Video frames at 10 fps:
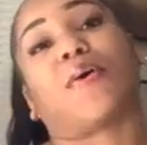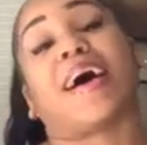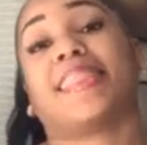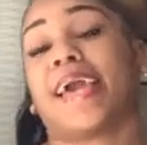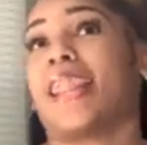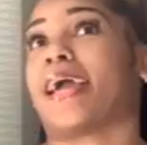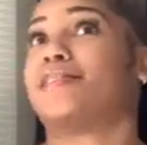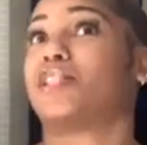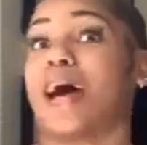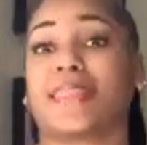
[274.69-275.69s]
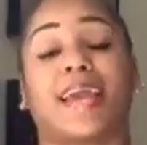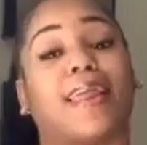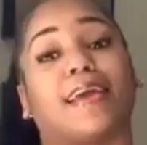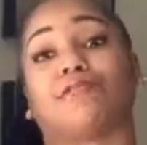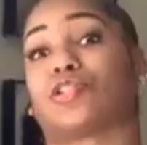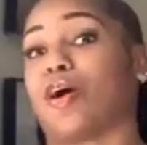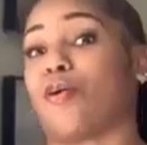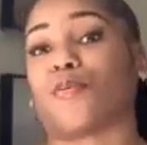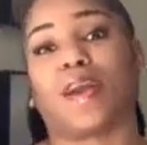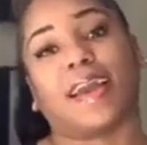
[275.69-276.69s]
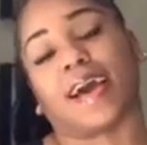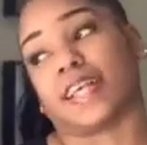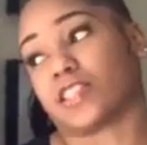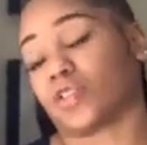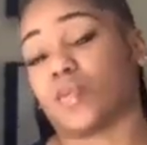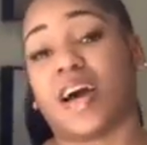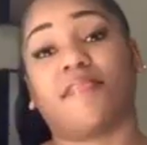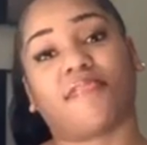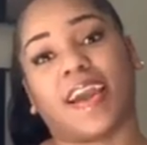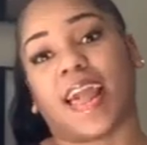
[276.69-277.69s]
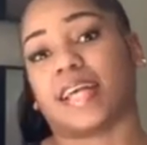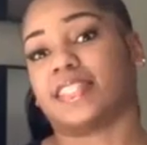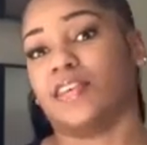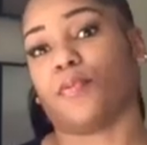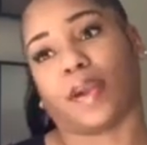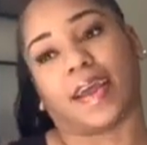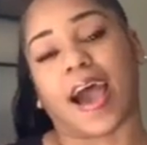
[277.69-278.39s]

I think I like, I think I like saw red, guys, because when I fight, I see red.